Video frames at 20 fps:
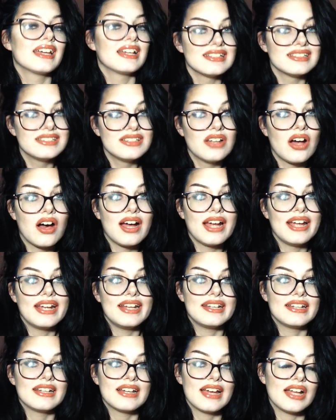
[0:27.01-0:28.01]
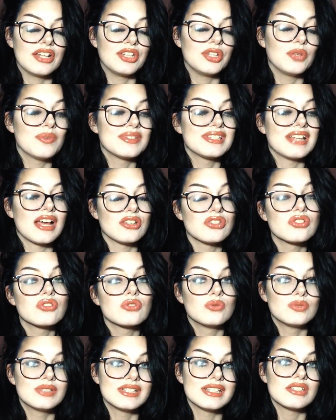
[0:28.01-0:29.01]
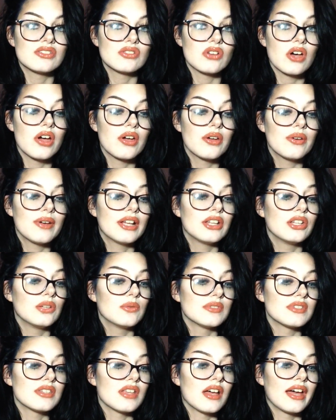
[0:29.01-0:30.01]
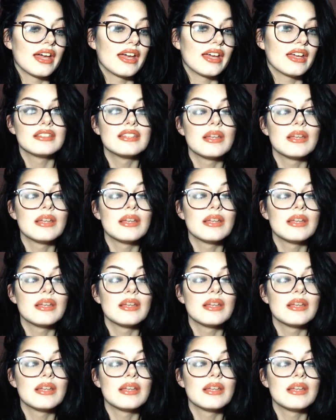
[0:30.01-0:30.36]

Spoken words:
9 and you was at a school disco and you was like,